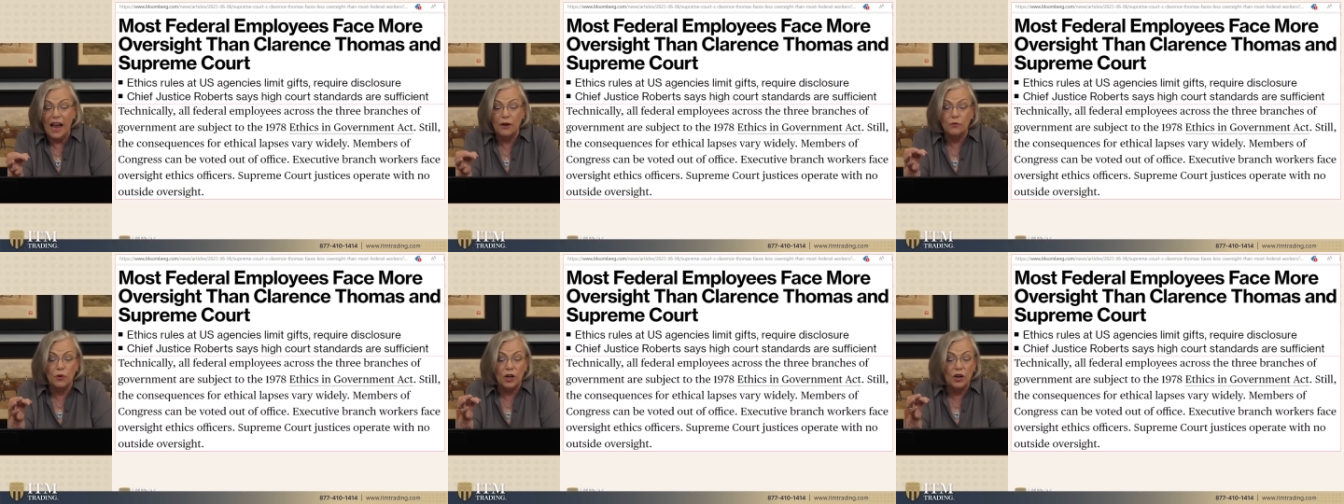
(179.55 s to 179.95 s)

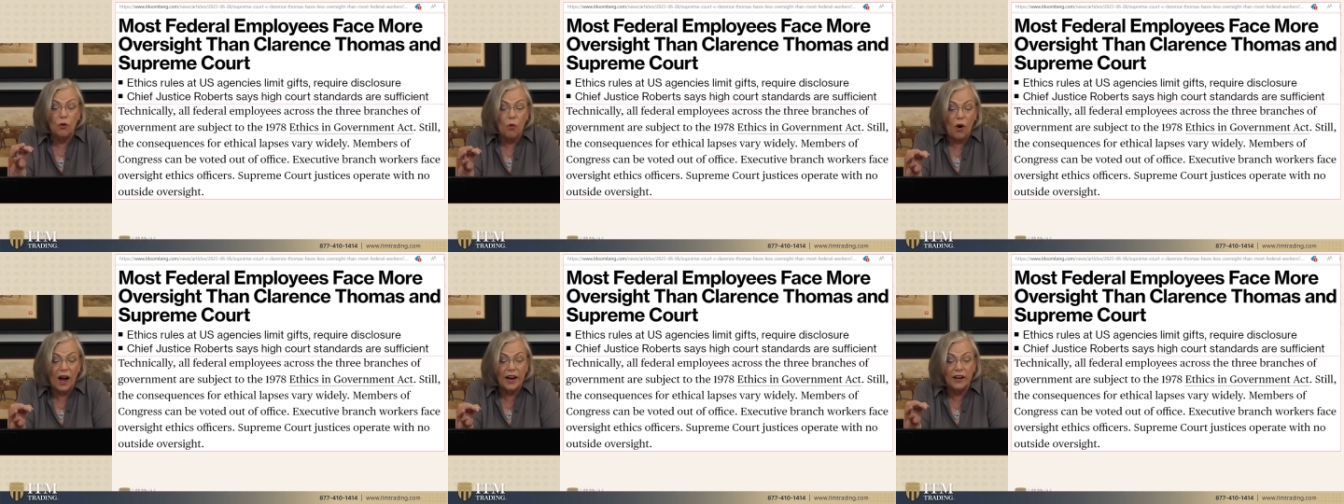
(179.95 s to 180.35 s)
and
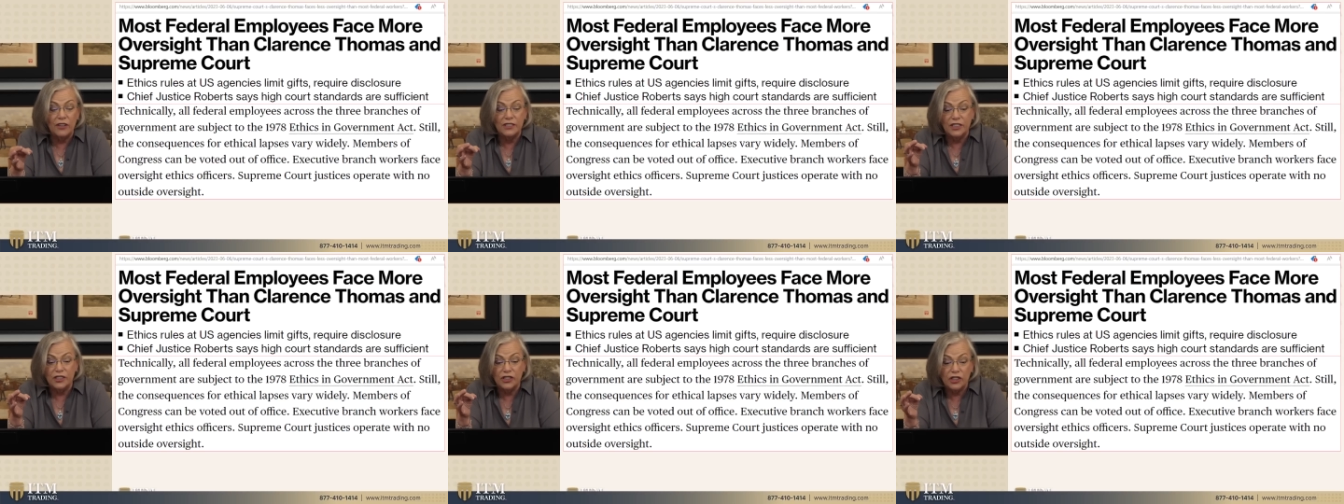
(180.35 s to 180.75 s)

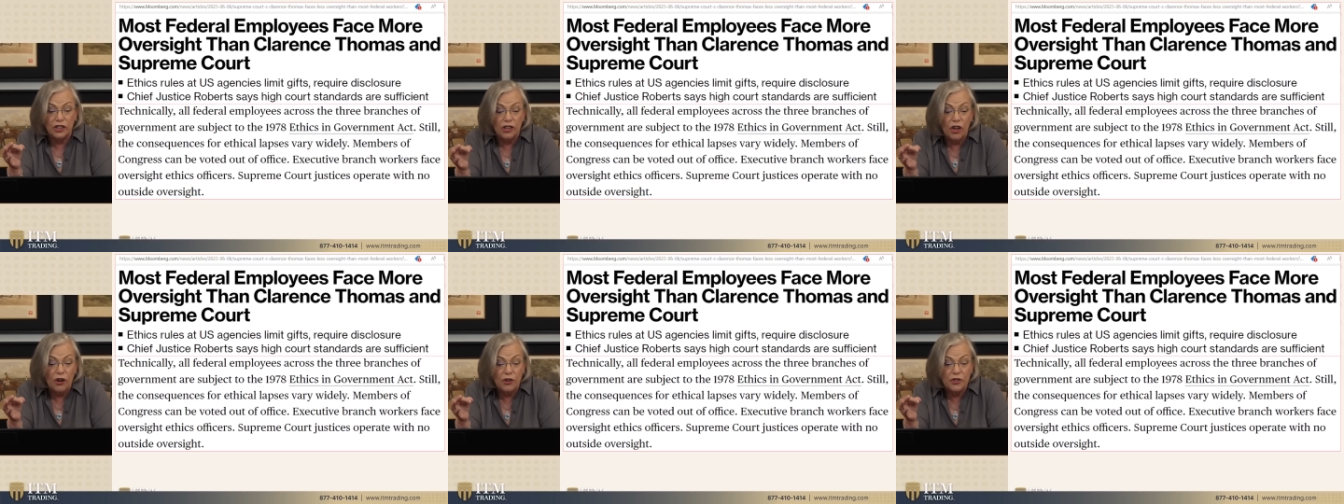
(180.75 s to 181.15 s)
require
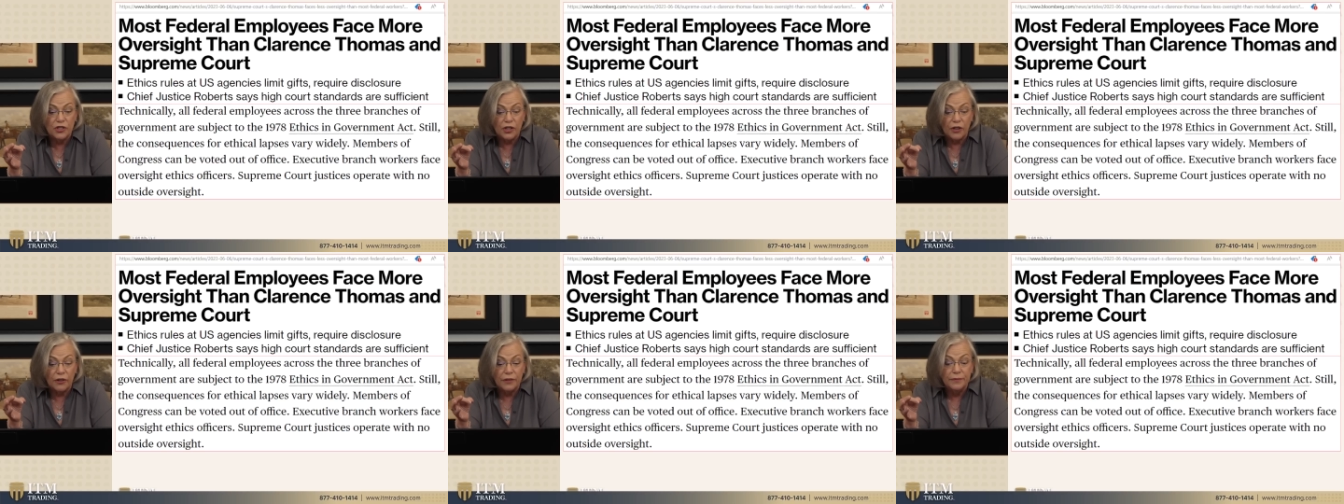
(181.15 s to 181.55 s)

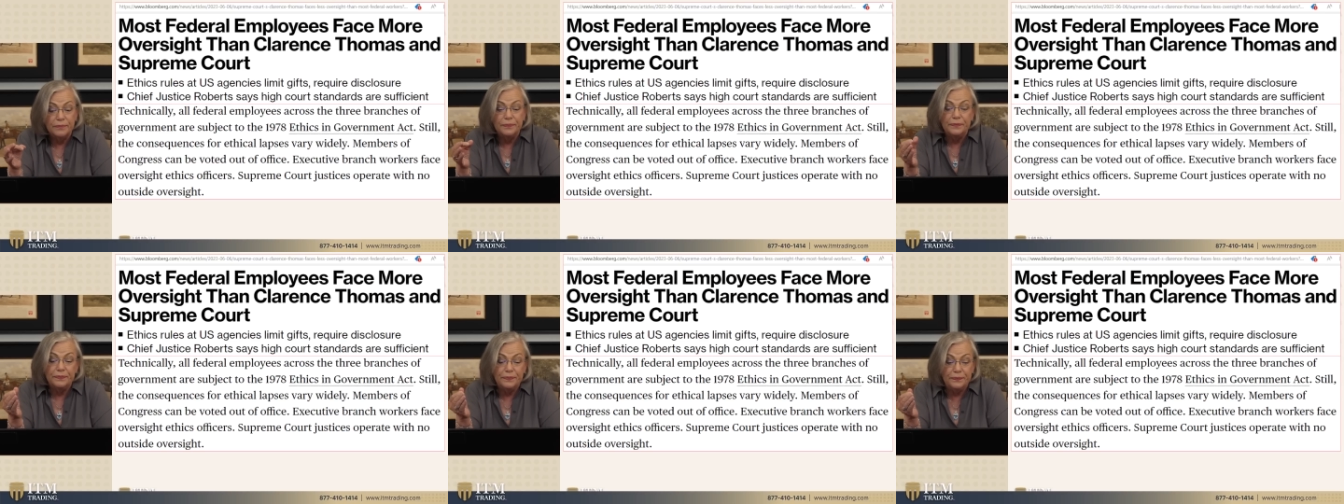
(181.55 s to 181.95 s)
disclosure.
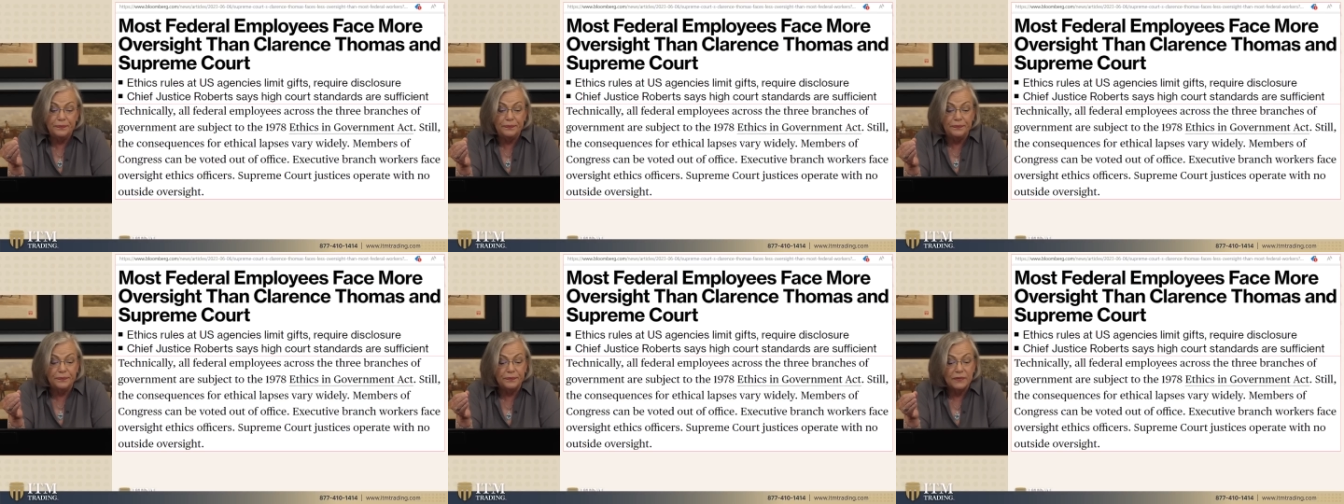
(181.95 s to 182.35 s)

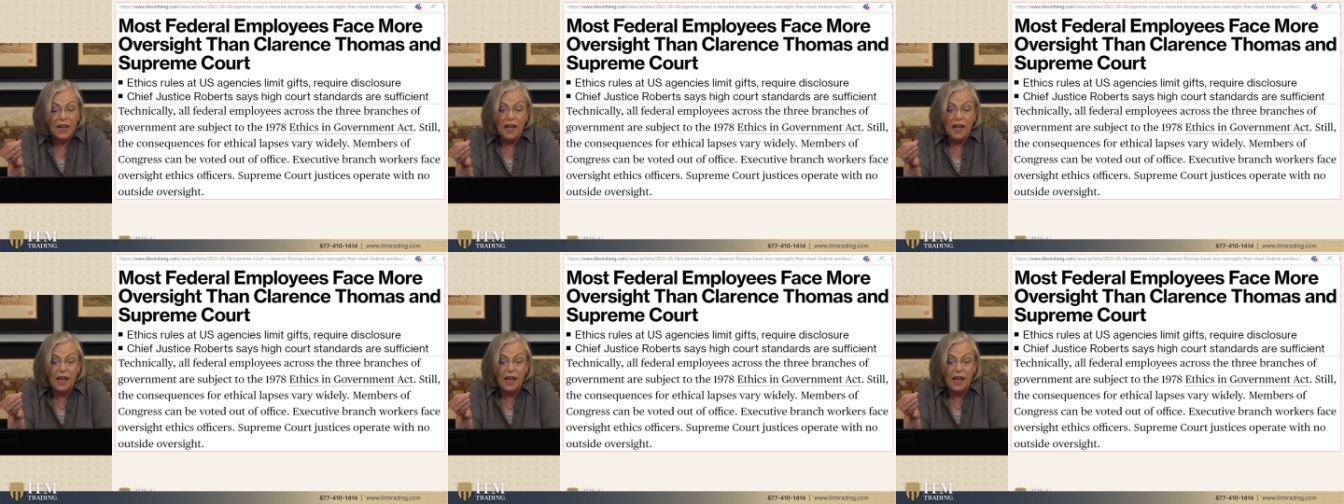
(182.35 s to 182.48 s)
Hmm.